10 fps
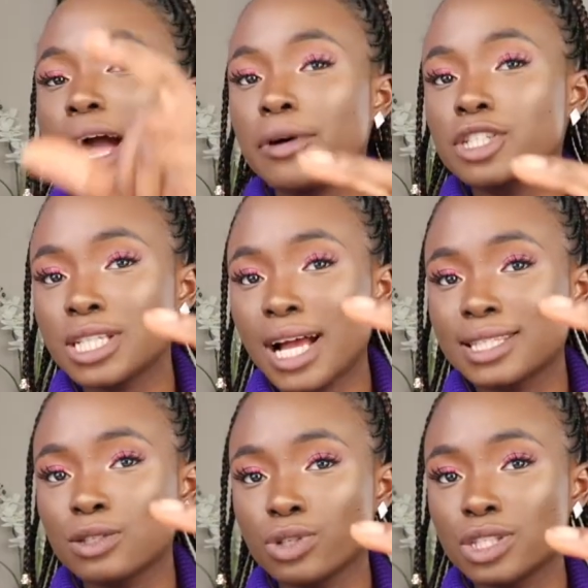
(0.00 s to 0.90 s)
how much
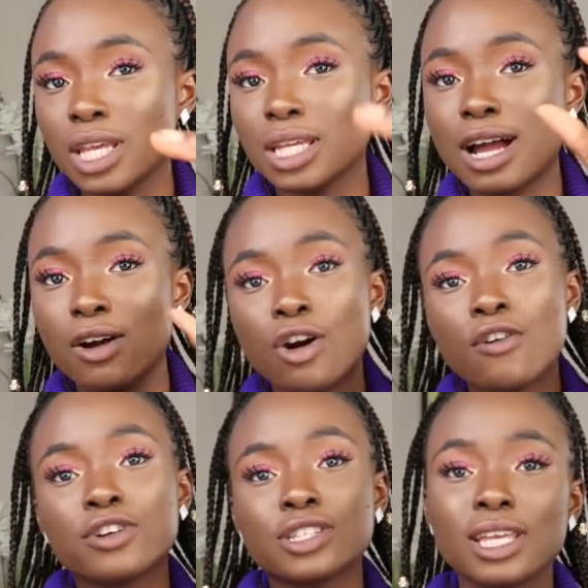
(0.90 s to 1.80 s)
taxes was taken out
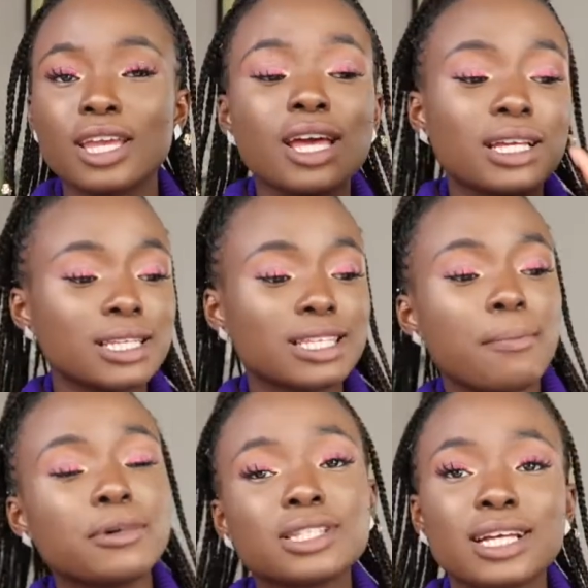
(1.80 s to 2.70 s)
for state, this is how
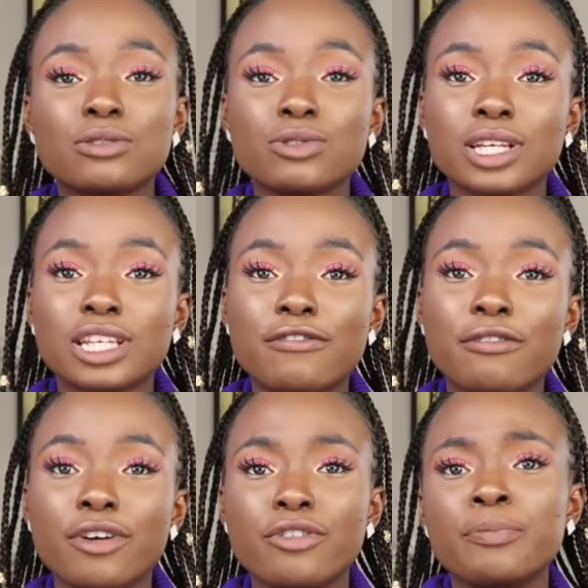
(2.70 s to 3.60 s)
much taxes was taken out for
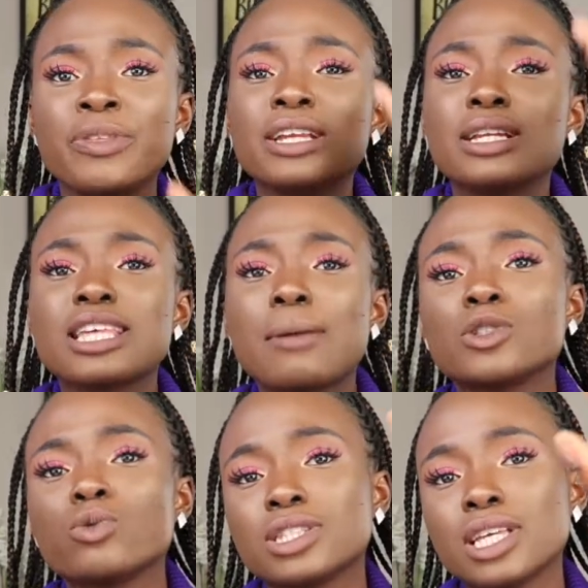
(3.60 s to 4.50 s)
federal, this is how much
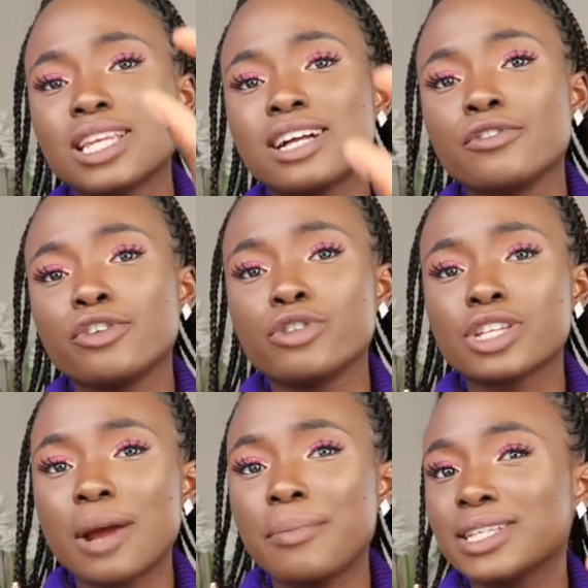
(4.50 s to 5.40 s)
was taken out for your
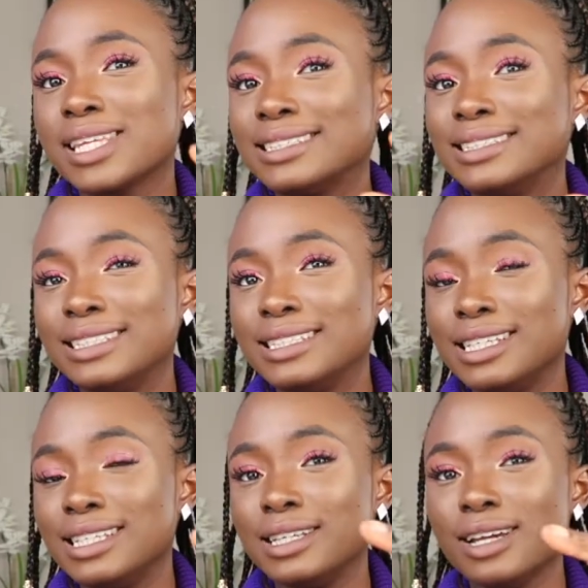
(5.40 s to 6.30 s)
retirement. That
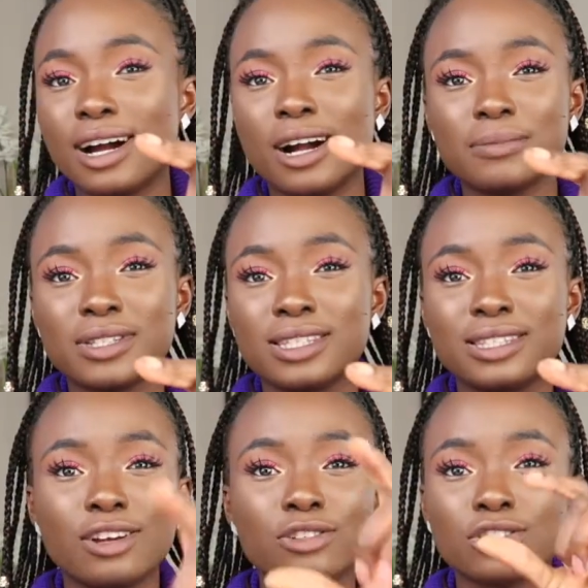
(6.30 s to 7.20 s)

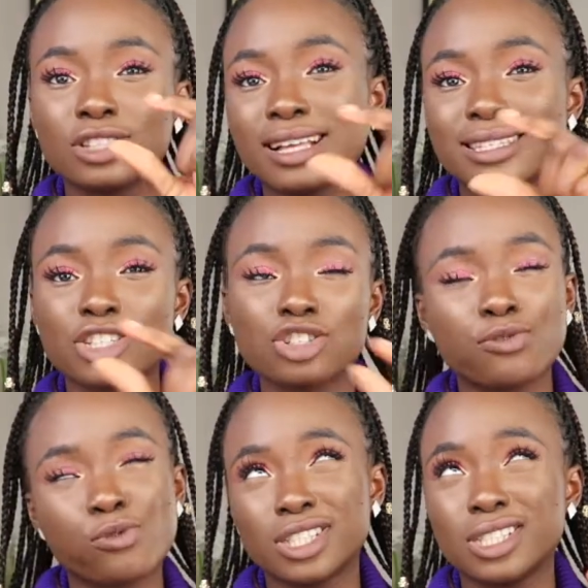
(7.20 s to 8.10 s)
CC, that section
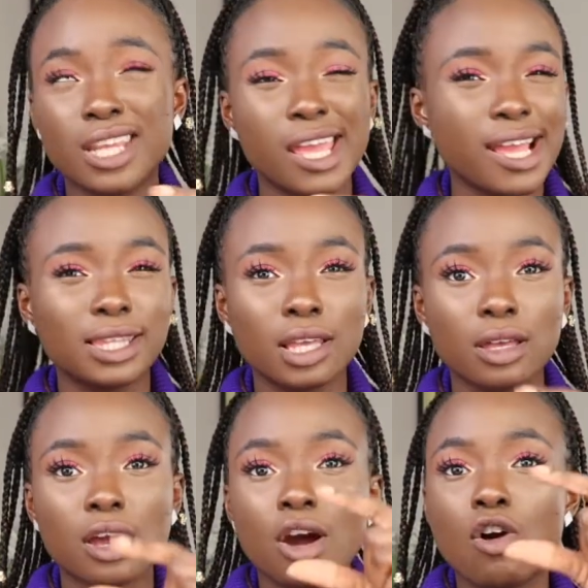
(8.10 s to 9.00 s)
14A, I
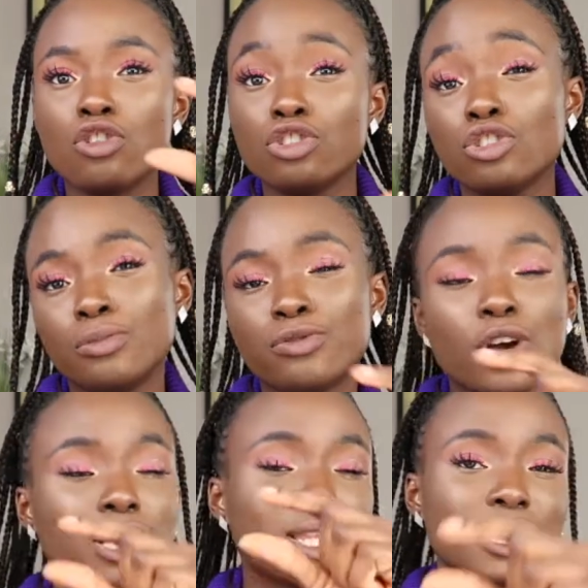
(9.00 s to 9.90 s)
think, on your W,
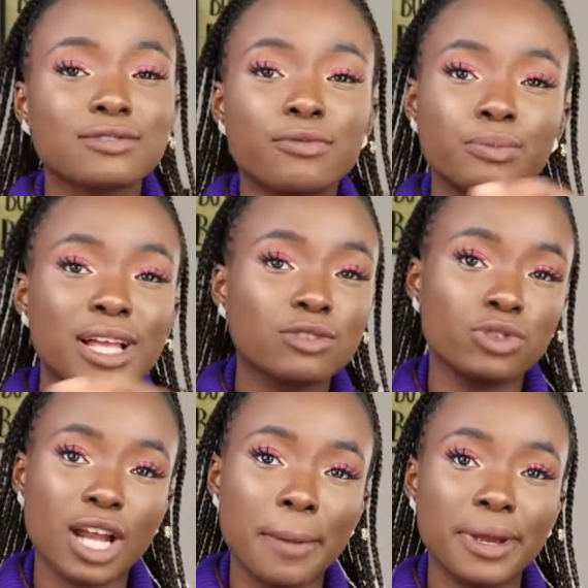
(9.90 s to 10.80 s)
that's
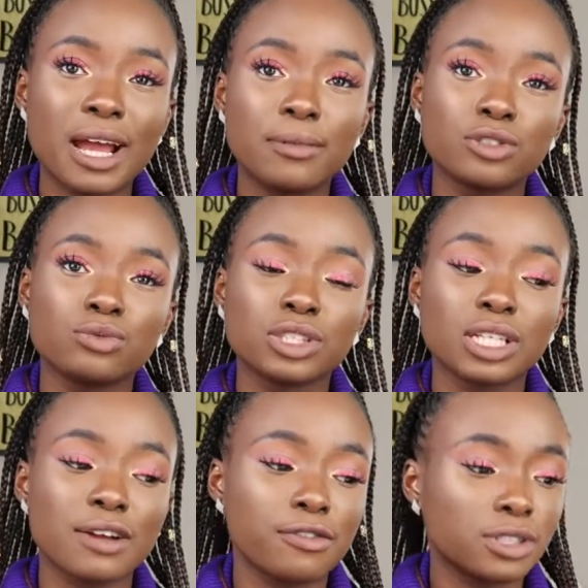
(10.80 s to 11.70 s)
retirement, how much was taken
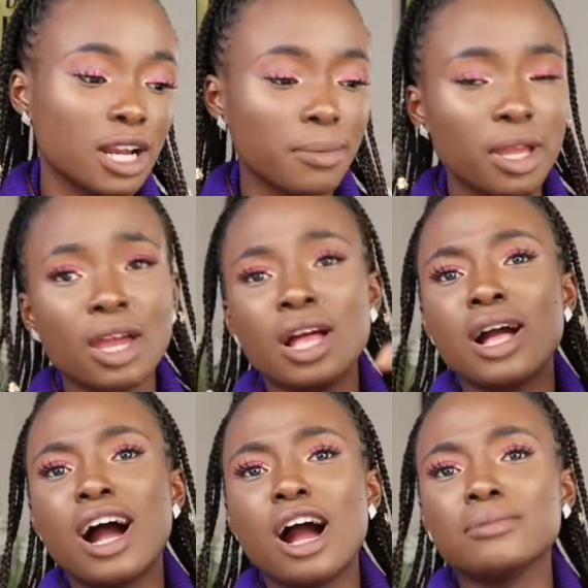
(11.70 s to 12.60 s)
out for retirement.
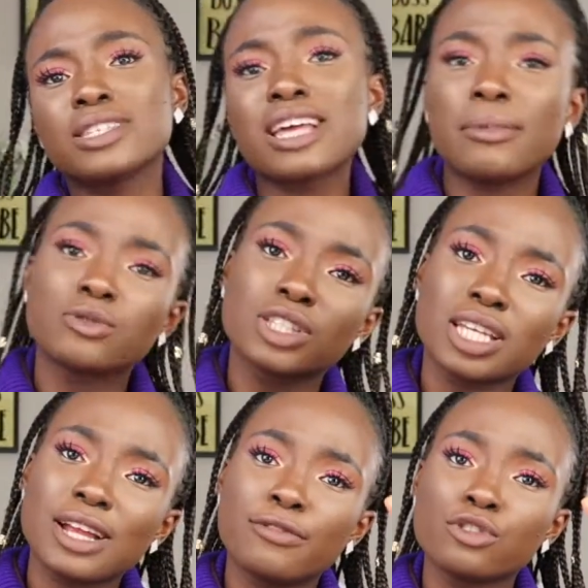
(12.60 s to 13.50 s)
This is how much was
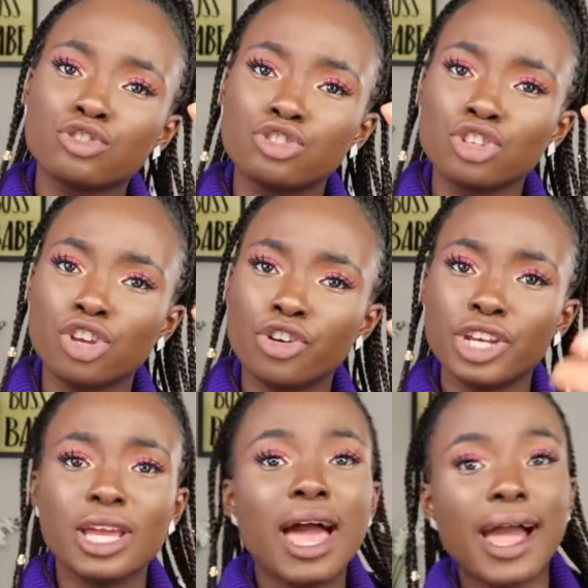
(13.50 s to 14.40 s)
taken out for social
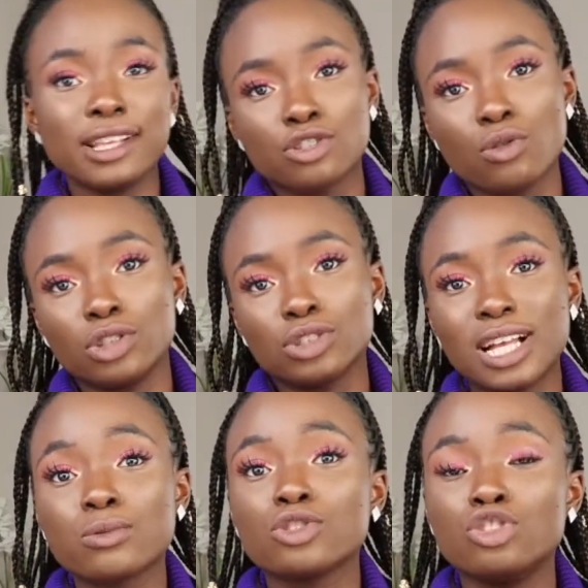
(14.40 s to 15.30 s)
security, and so on. So
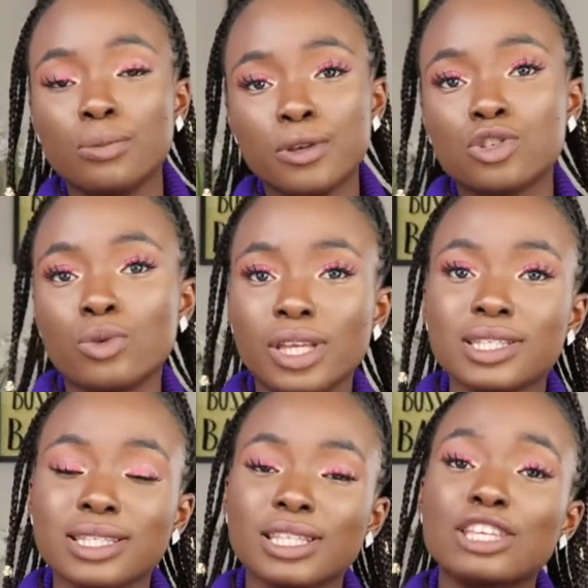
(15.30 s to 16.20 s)
that's what your W2 is,
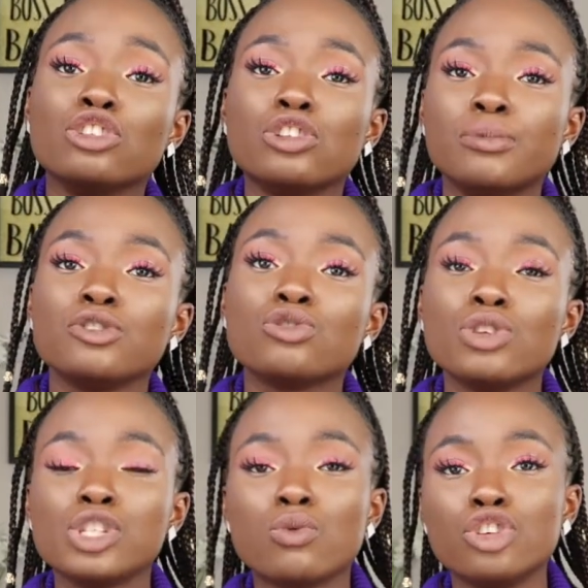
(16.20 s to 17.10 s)
and your W2
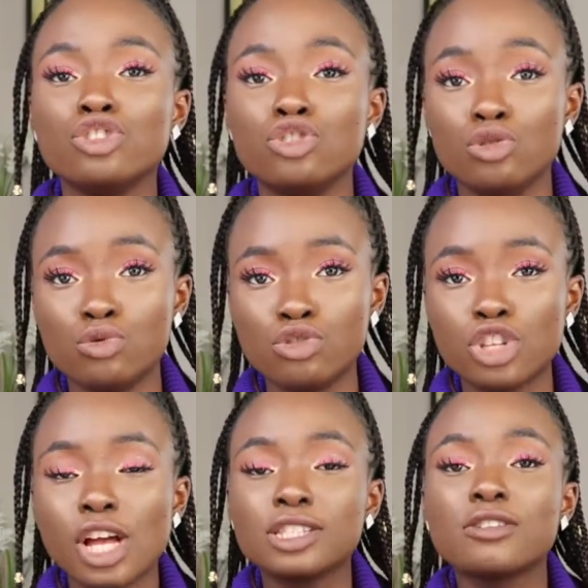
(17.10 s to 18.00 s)
is what you use
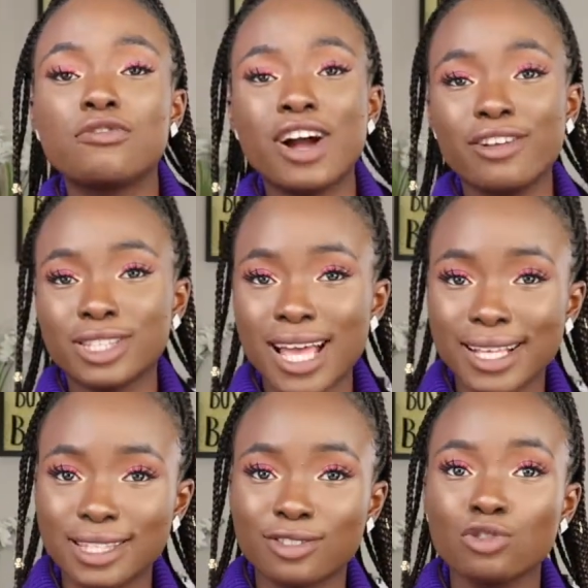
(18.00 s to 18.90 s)
to file your
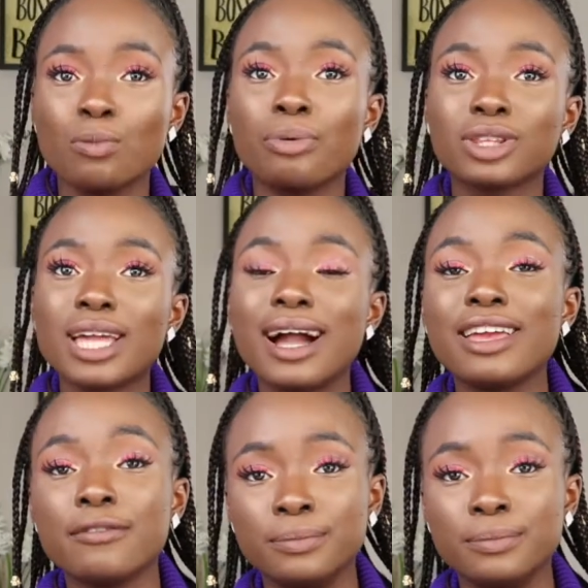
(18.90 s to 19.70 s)
taxes. So you put that